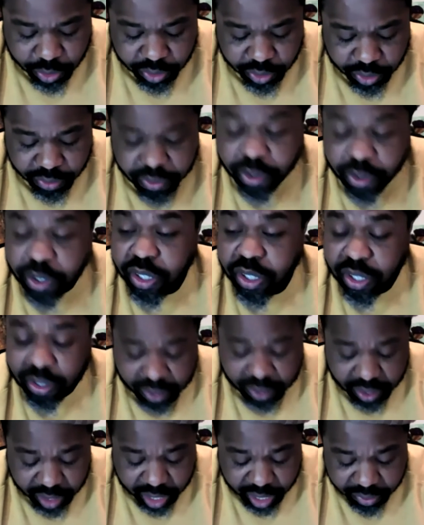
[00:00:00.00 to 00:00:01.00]
the fullness of
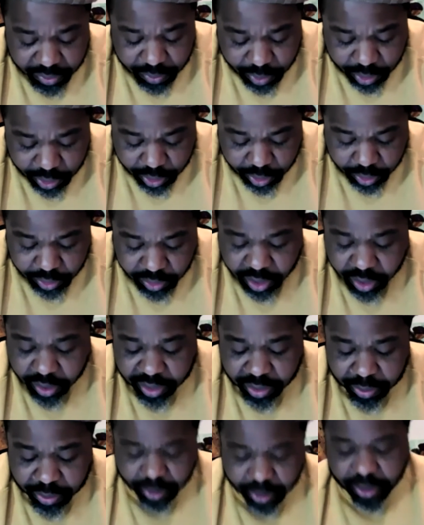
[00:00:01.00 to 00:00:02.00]
their life worlds, their
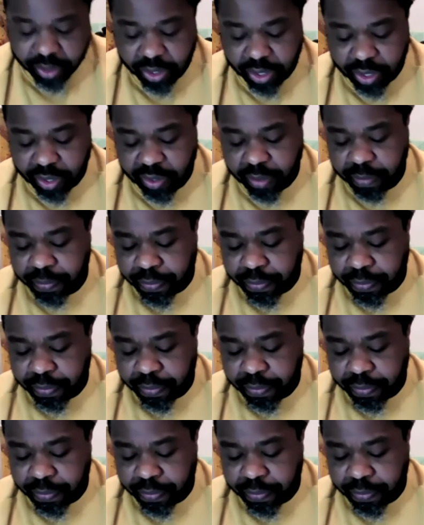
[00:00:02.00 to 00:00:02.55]
experiences,